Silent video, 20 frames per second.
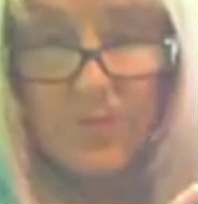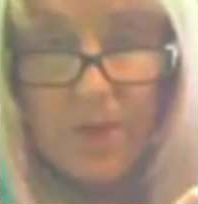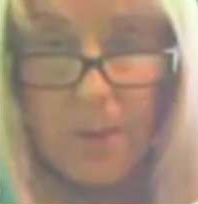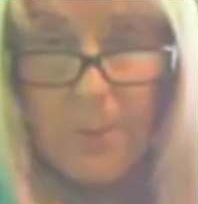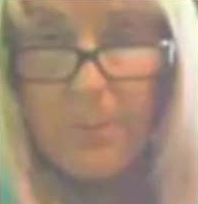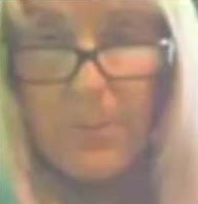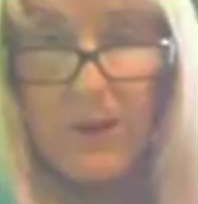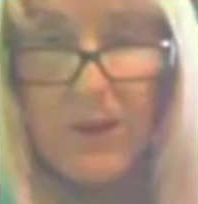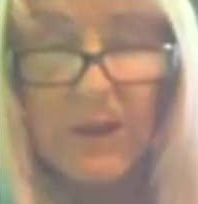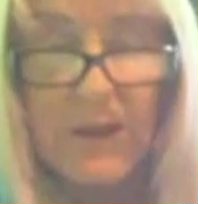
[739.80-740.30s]

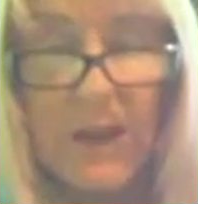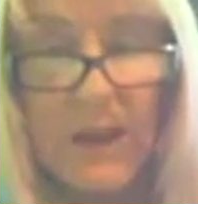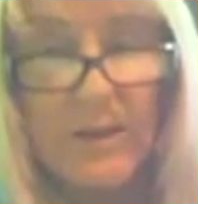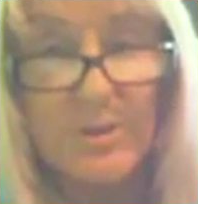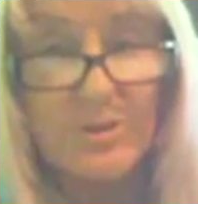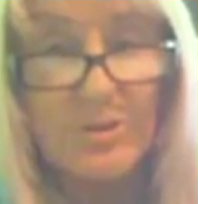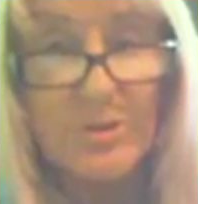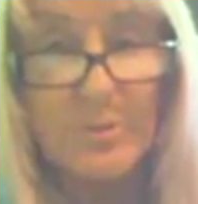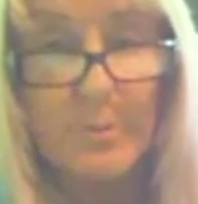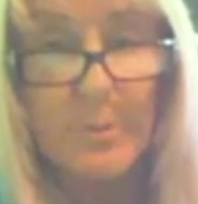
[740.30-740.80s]
That
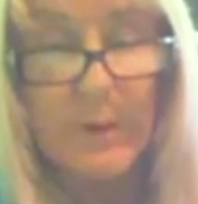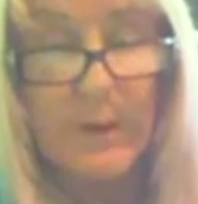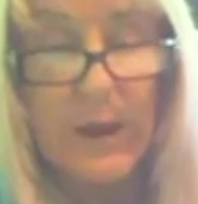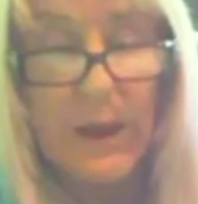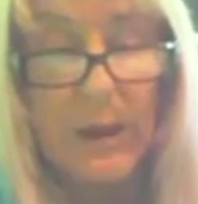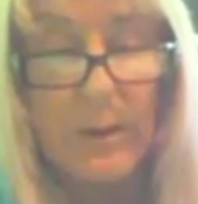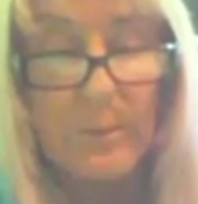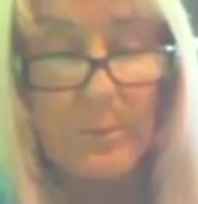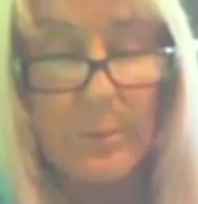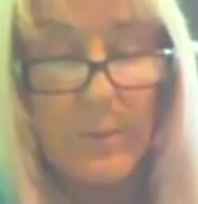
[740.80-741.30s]
medication
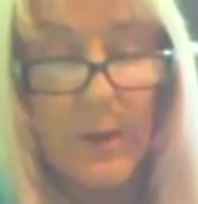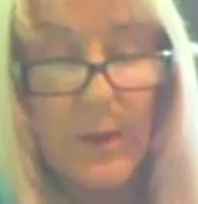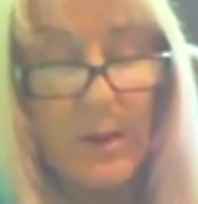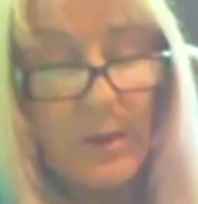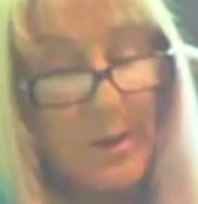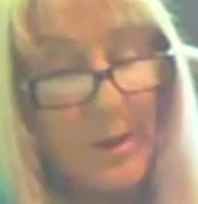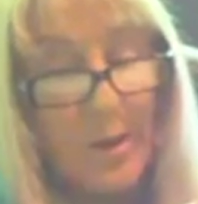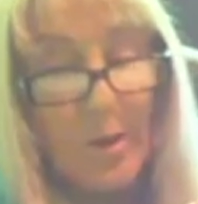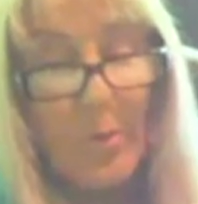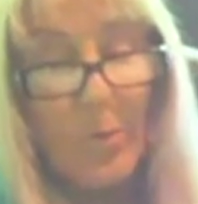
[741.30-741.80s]
became
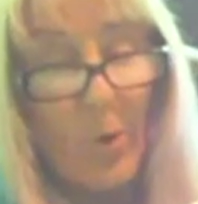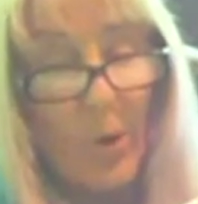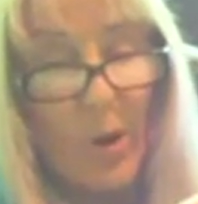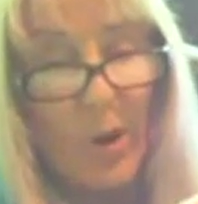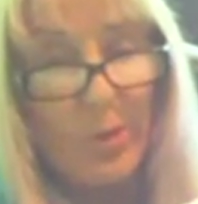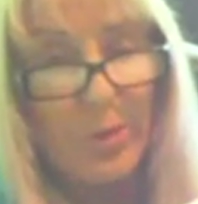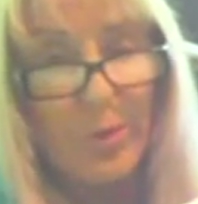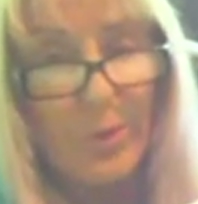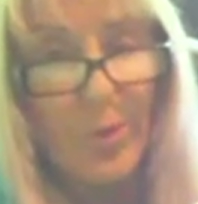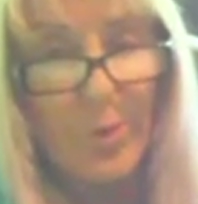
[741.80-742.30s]
what
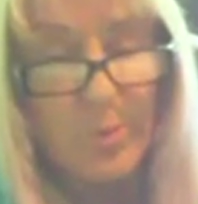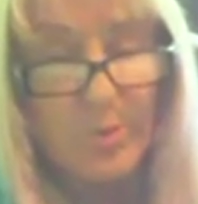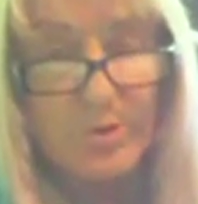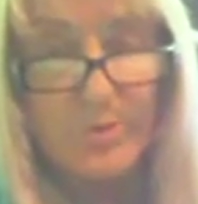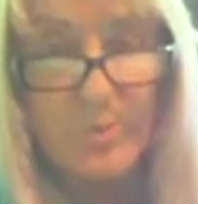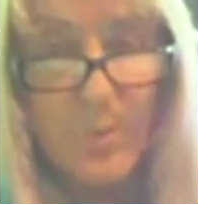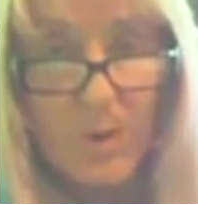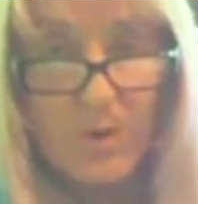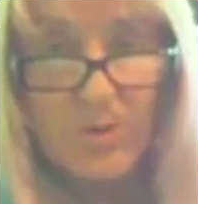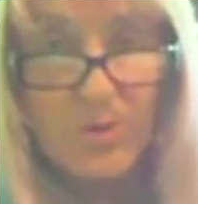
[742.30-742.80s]
I thought
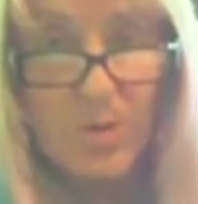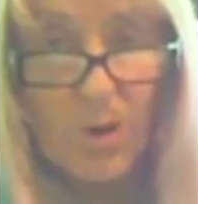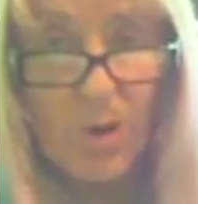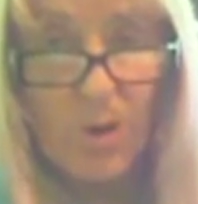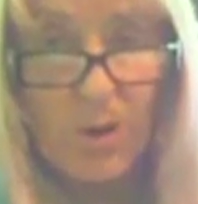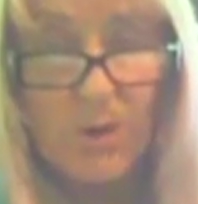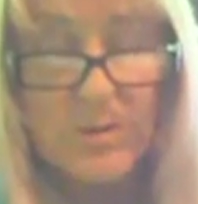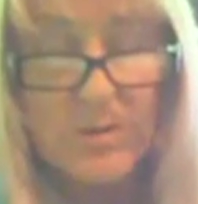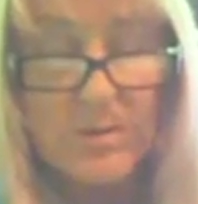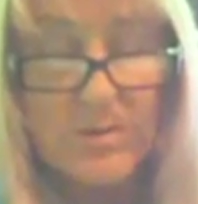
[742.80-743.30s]
was my
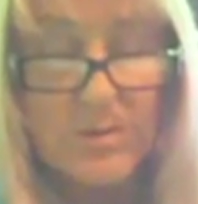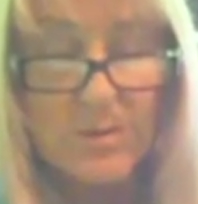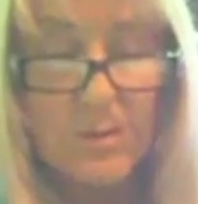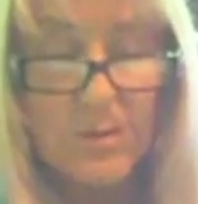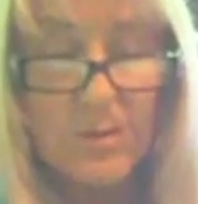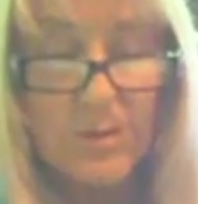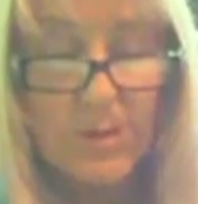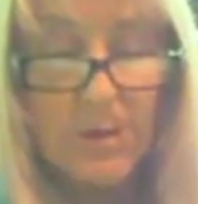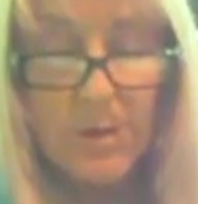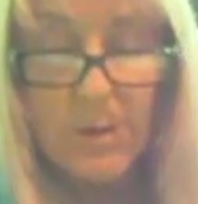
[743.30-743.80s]

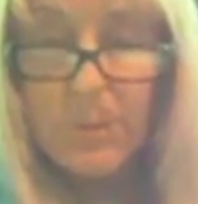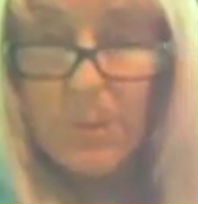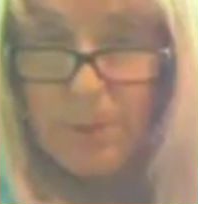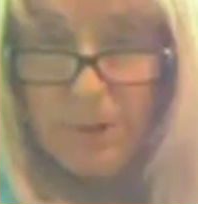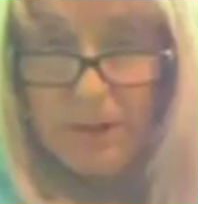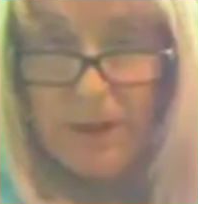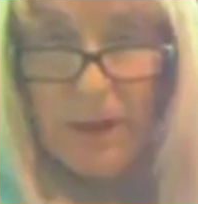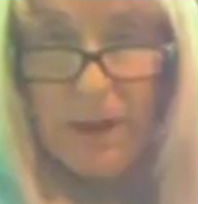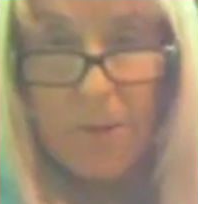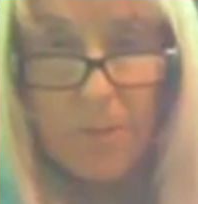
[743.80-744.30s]
solace,
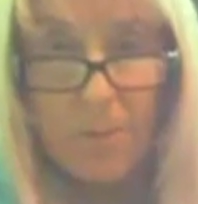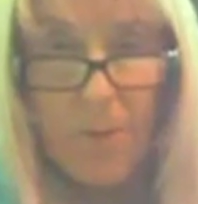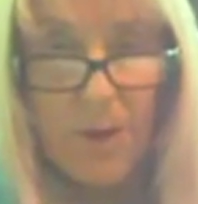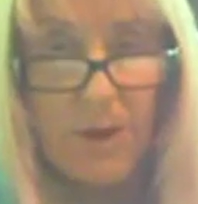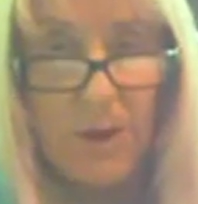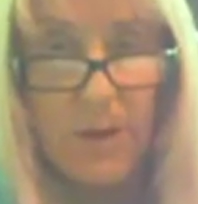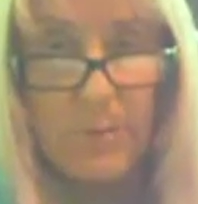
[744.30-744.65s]
became my